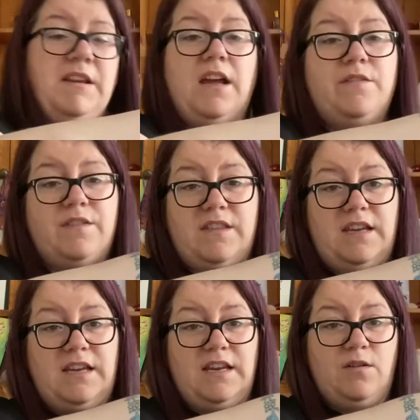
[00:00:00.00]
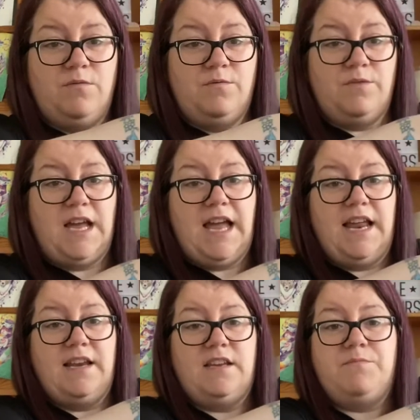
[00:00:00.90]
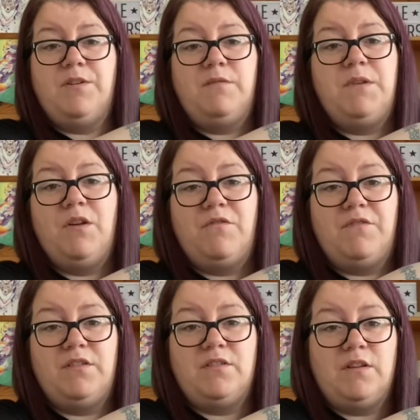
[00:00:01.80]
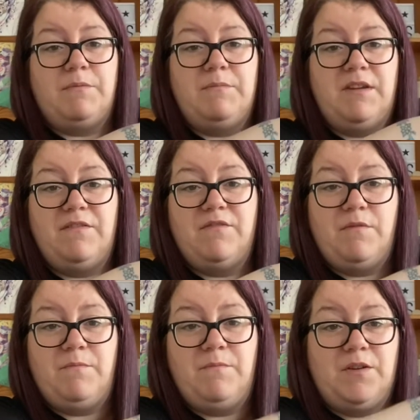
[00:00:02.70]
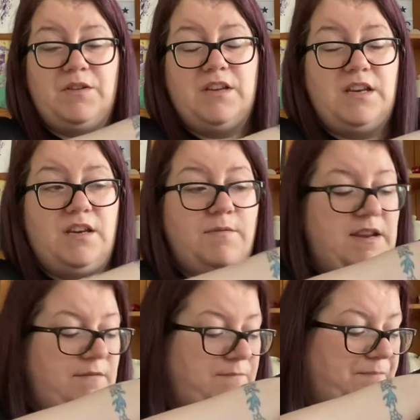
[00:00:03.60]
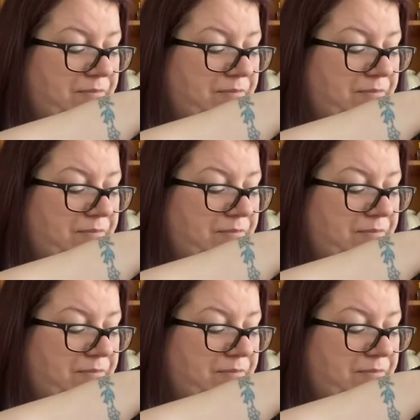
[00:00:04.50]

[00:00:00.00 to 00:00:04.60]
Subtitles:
overthinking it all and it's putting me off and stopping me from continuing.